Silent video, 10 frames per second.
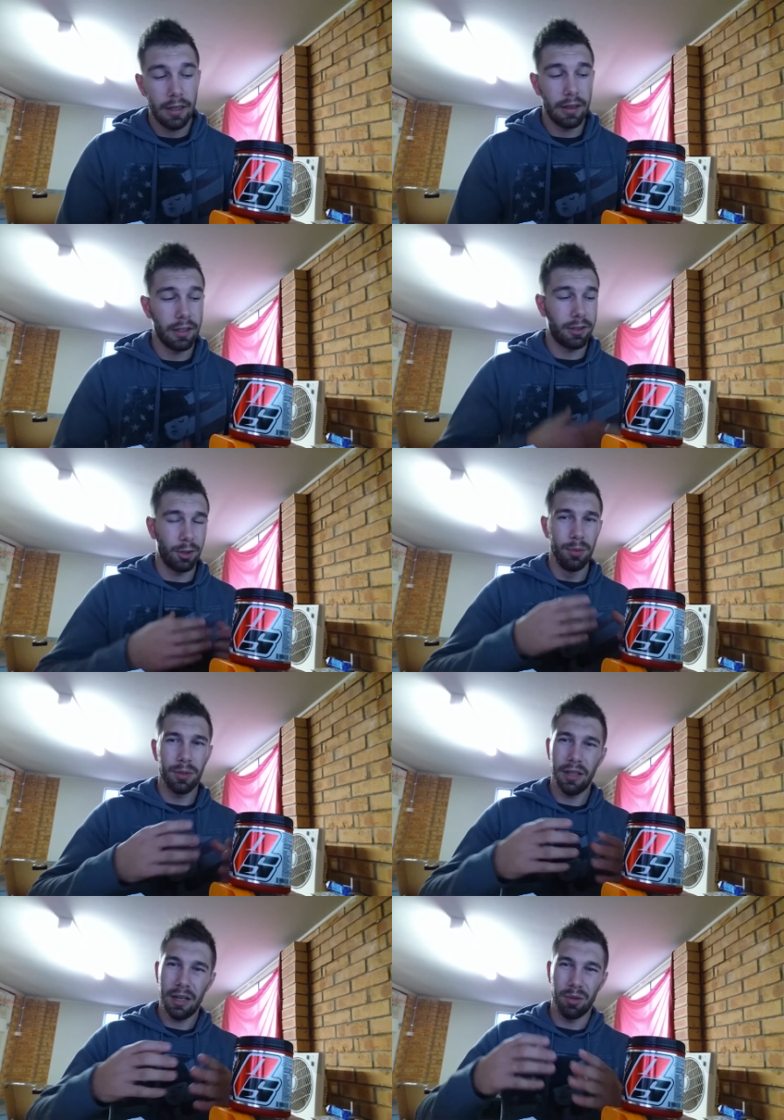the
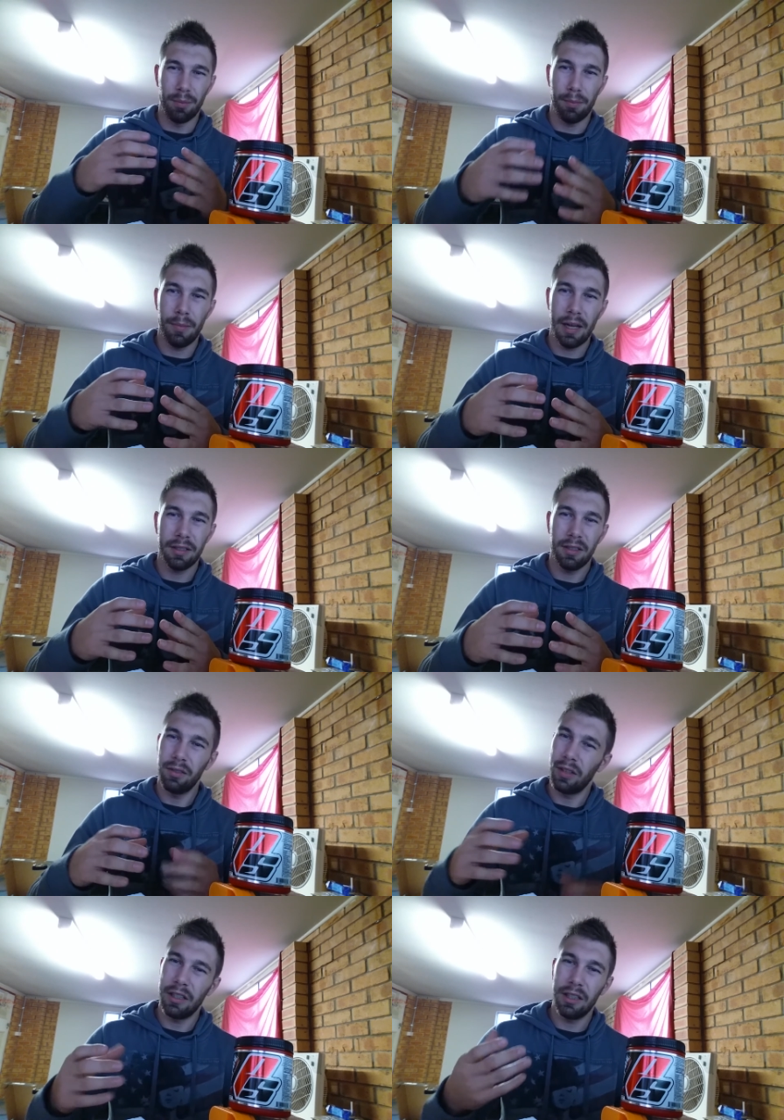scoops on that were
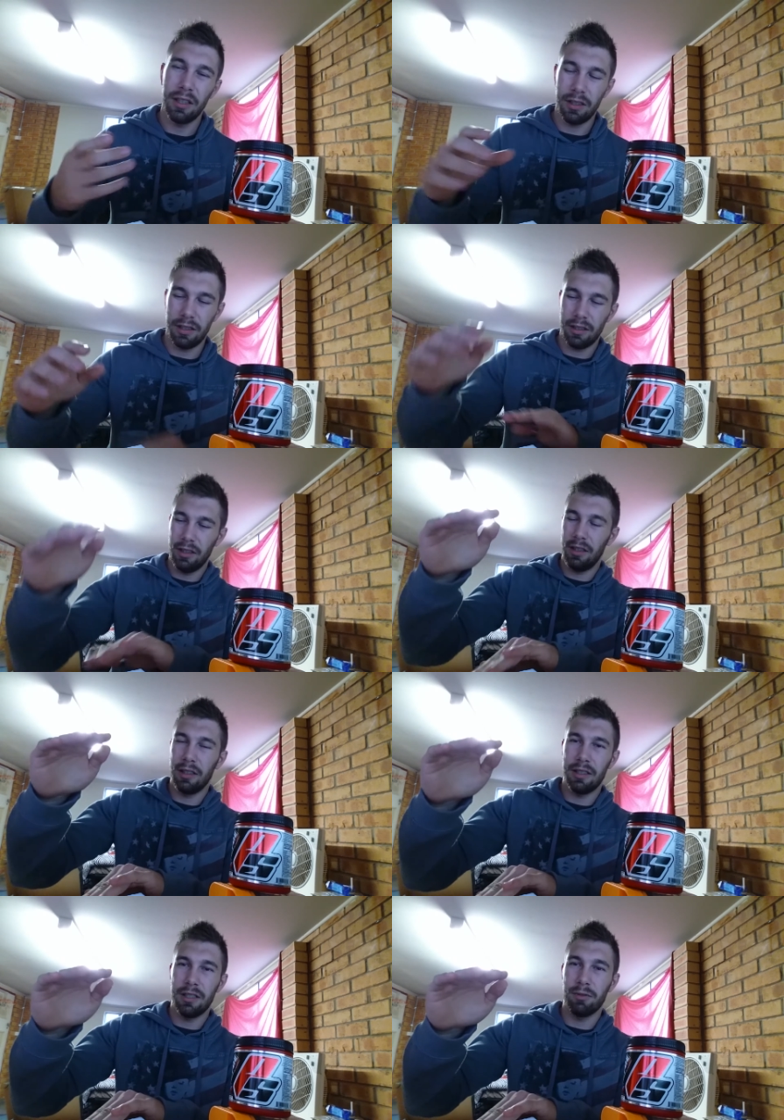massive. And it
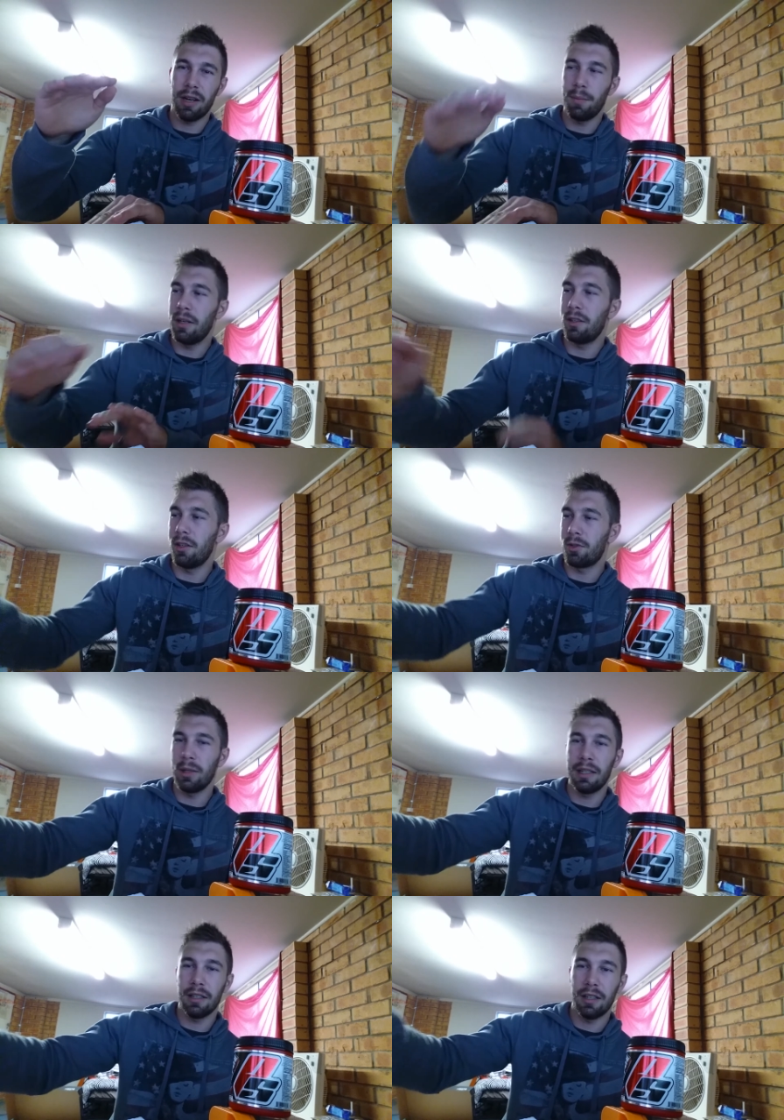says recommended to
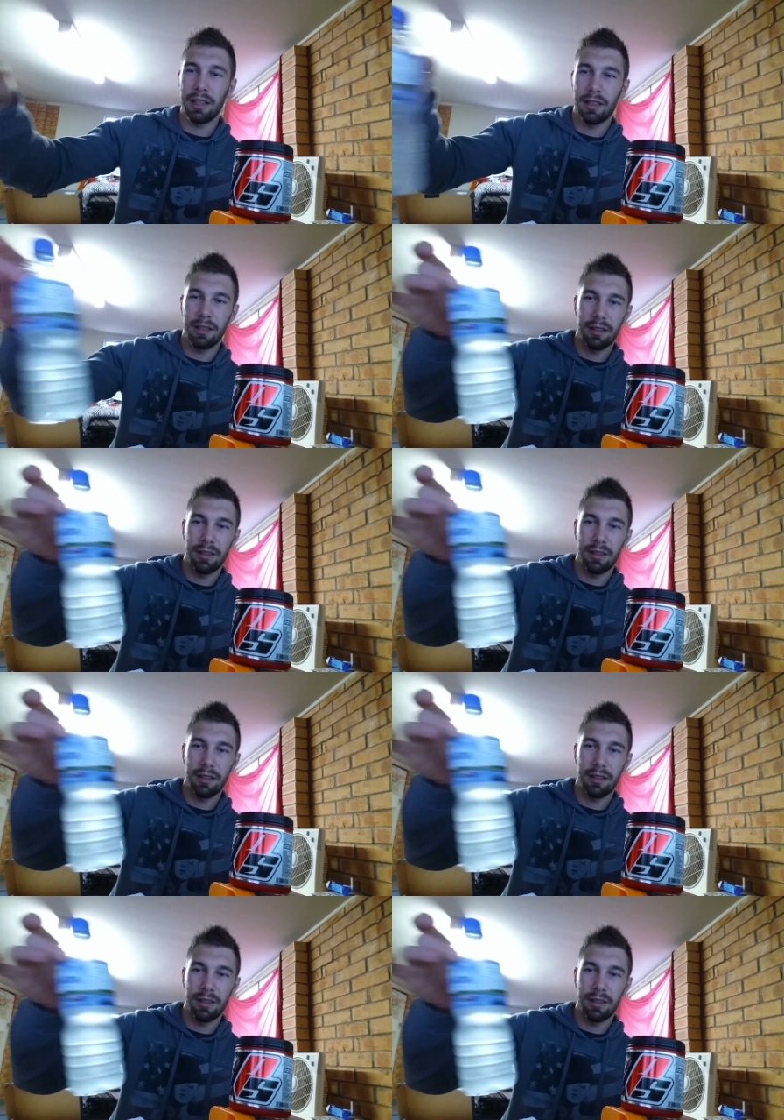drink it like